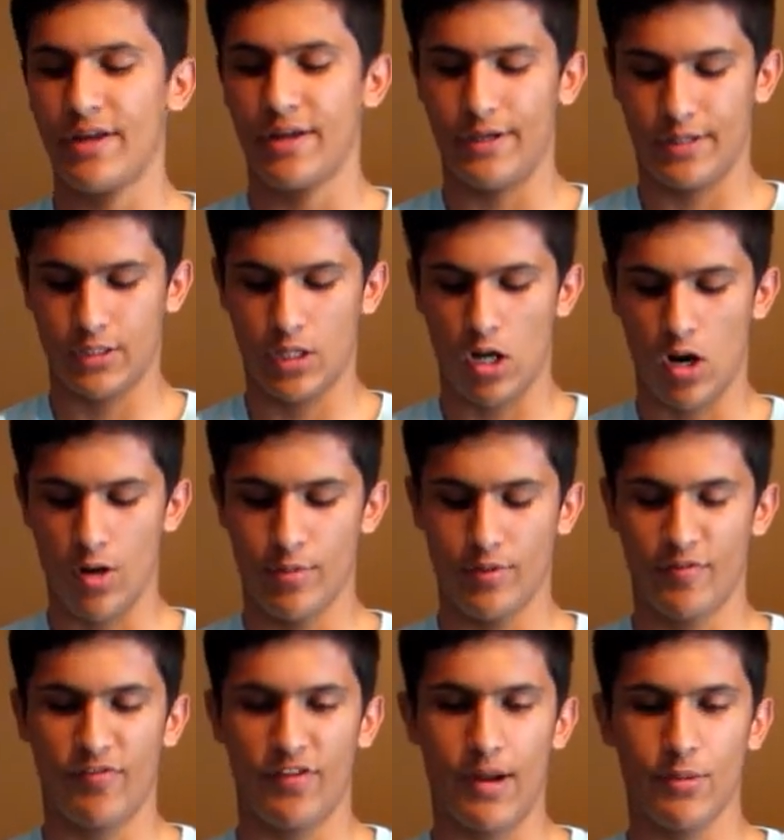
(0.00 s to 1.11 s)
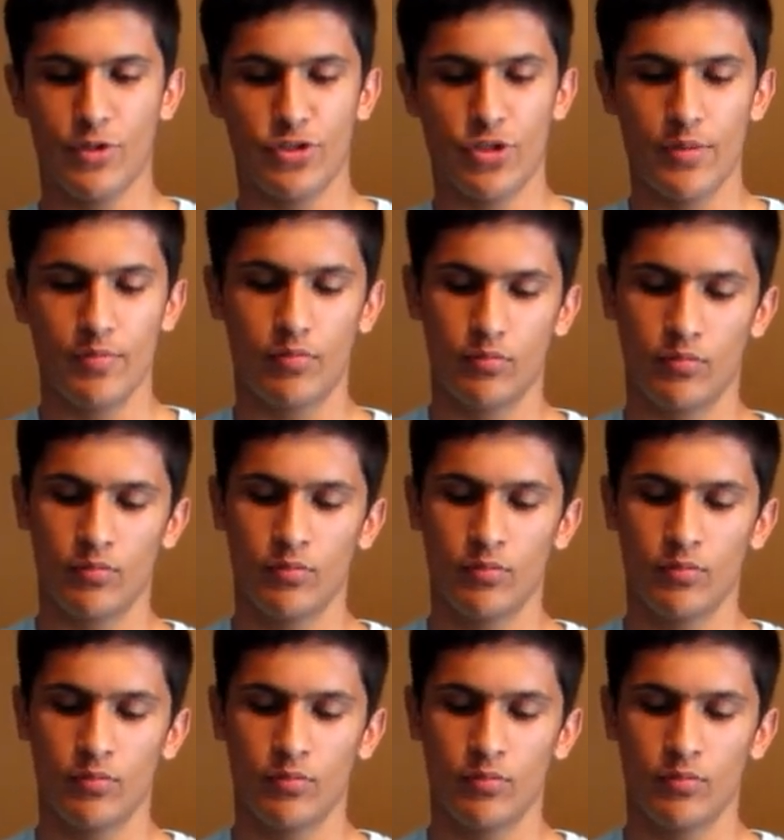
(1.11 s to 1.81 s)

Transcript: a carbon fiber strip